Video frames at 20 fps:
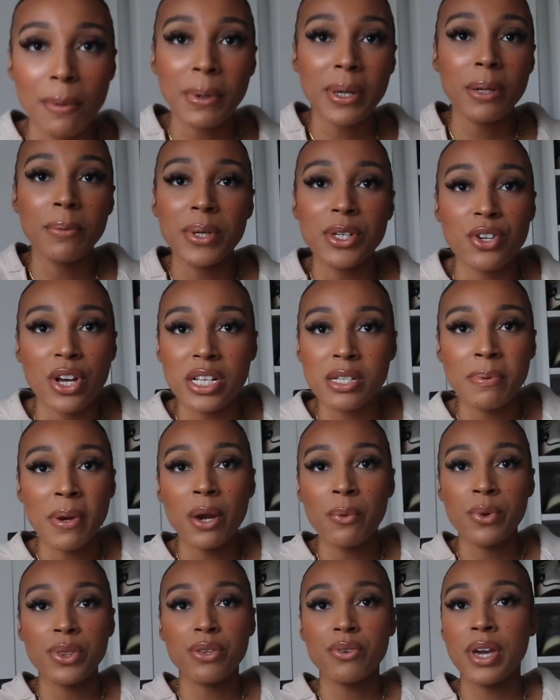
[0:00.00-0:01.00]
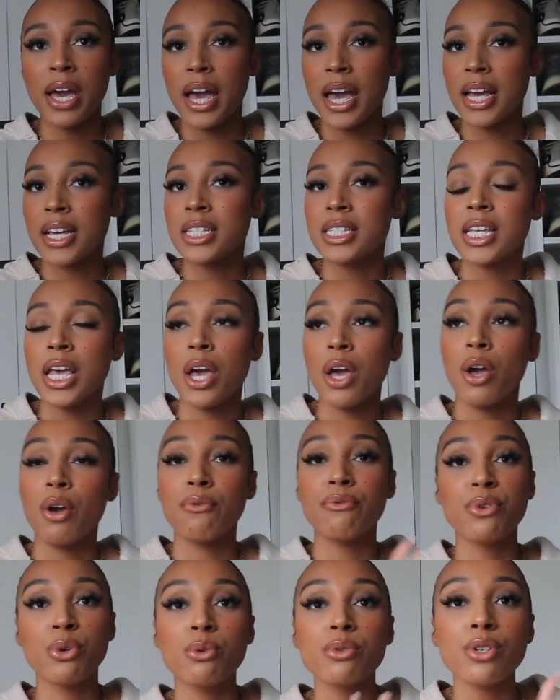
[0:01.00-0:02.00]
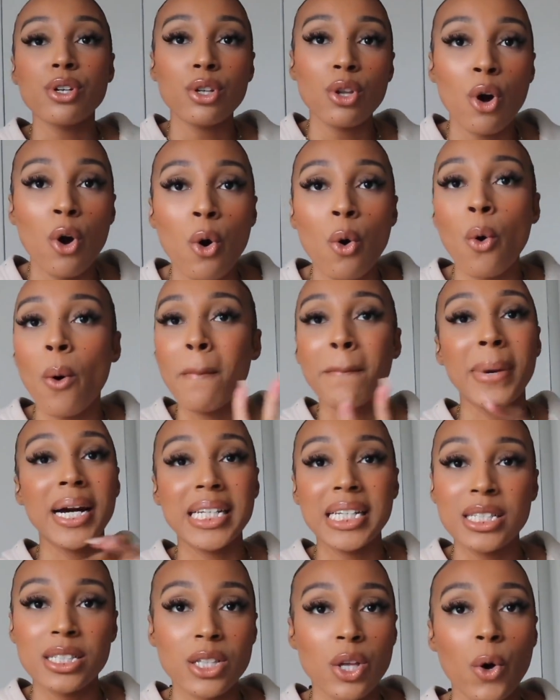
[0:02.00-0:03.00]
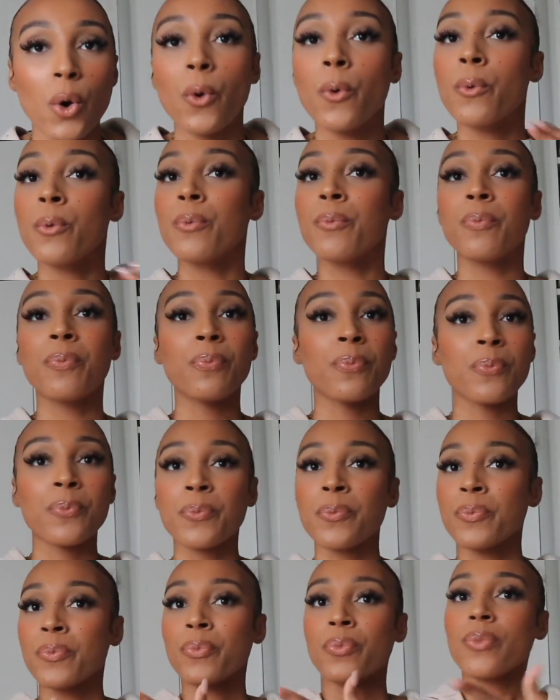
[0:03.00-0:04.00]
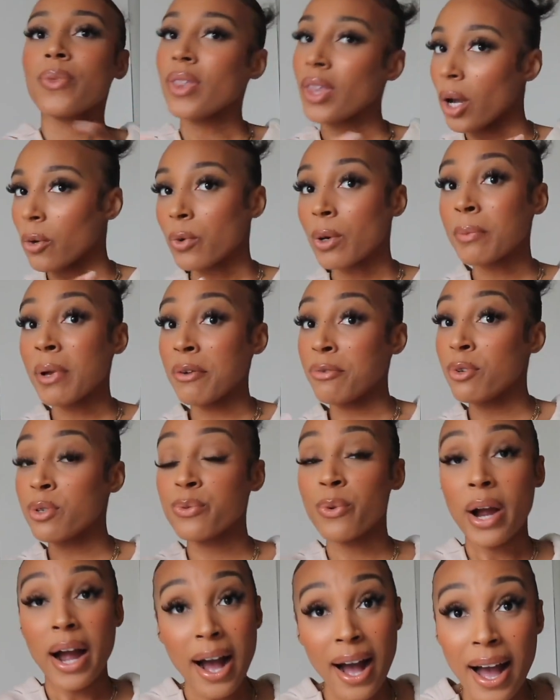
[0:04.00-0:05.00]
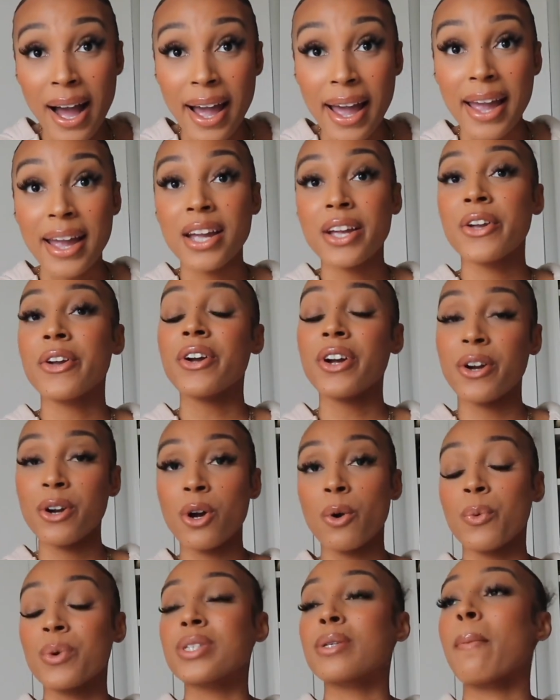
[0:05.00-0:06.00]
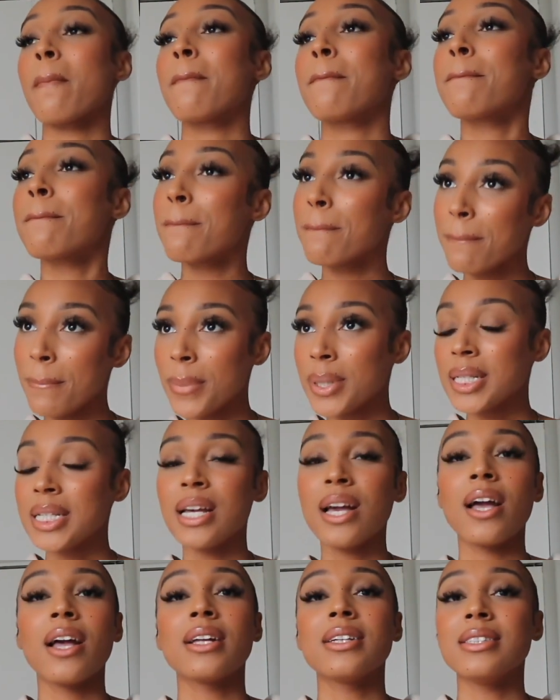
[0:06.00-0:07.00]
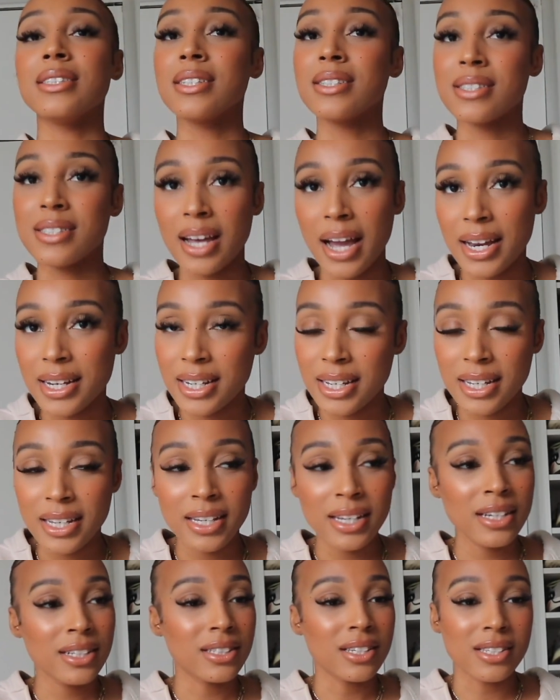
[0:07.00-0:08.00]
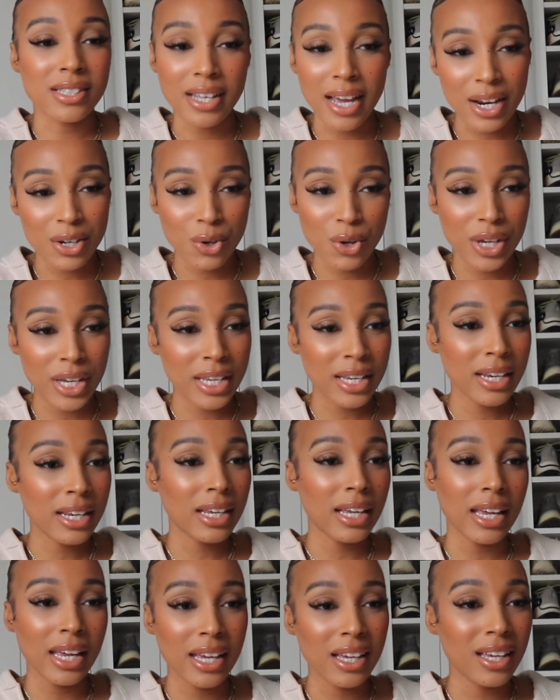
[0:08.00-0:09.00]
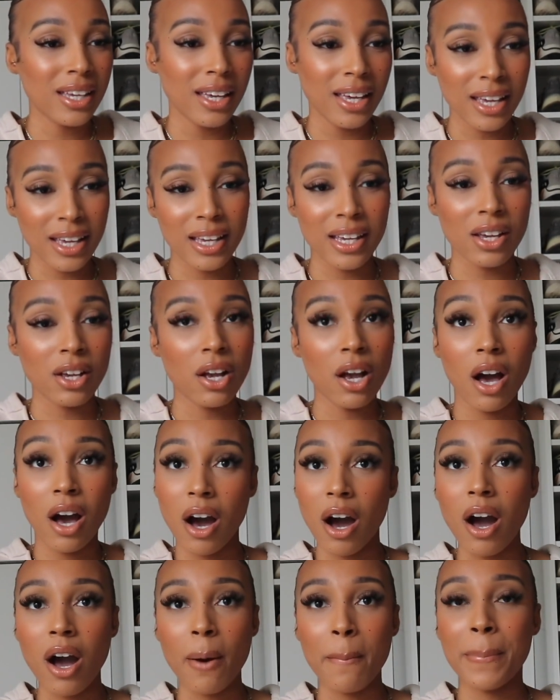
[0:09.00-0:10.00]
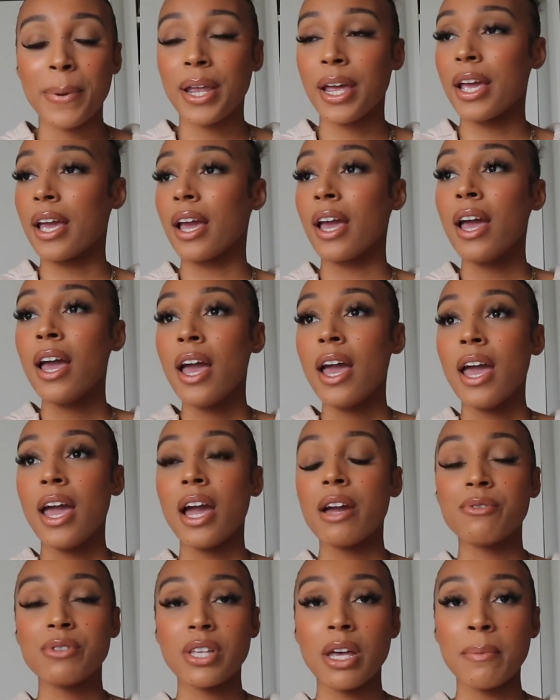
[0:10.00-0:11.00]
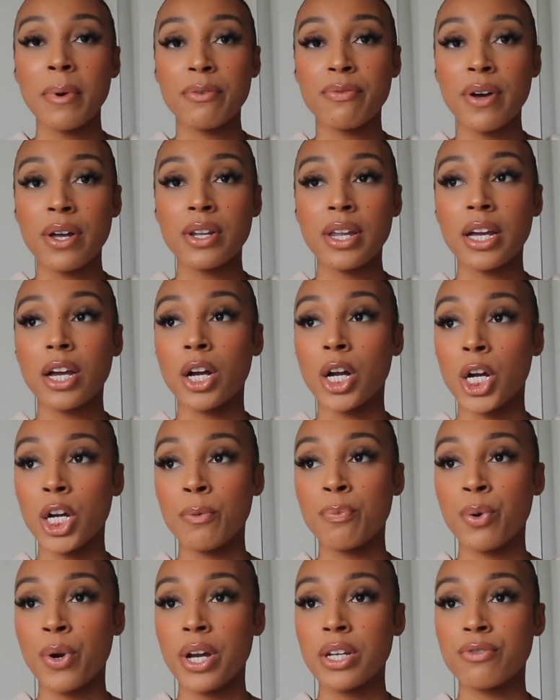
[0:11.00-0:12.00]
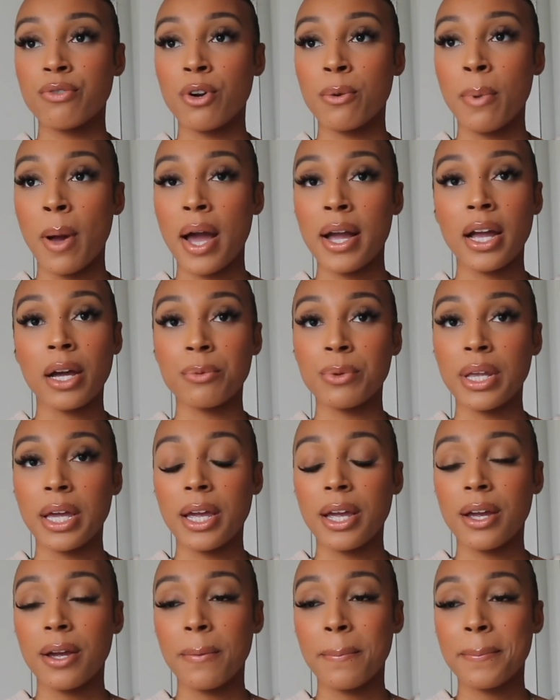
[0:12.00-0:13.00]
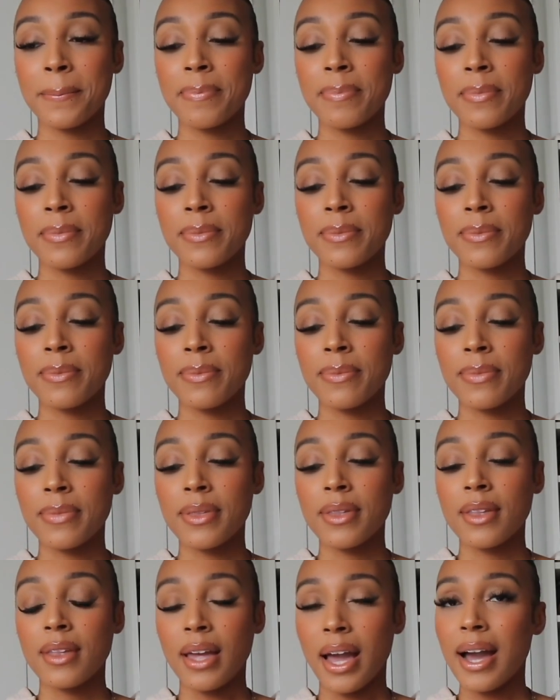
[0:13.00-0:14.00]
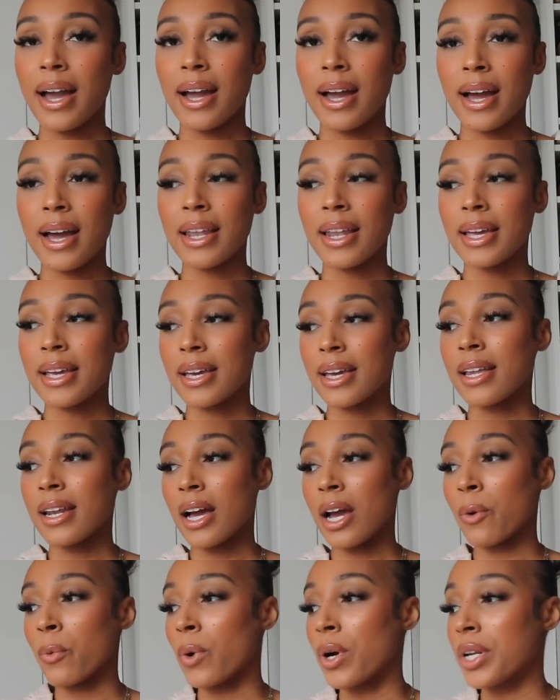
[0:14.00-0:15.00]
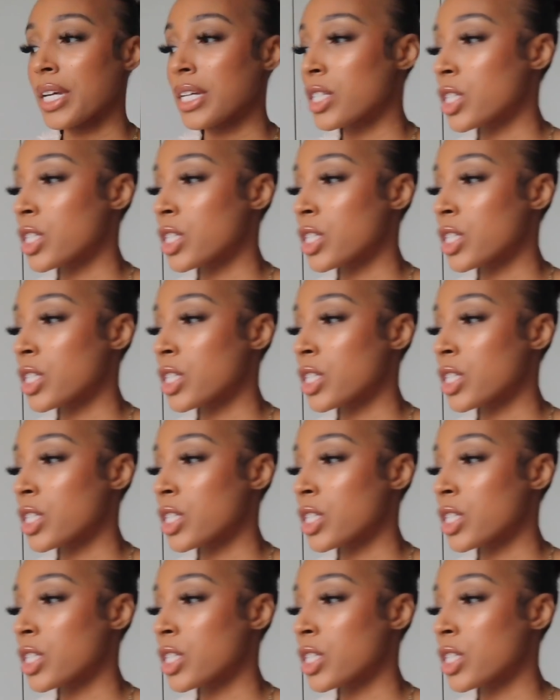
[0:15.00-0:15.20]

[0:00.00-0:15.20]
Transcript: I'm gonna be transparent with you guys. Views are low, money's low. When my views were high, your girl was designing designer it ing ing up like every time I found like a good price for a bag I'm like I like it I want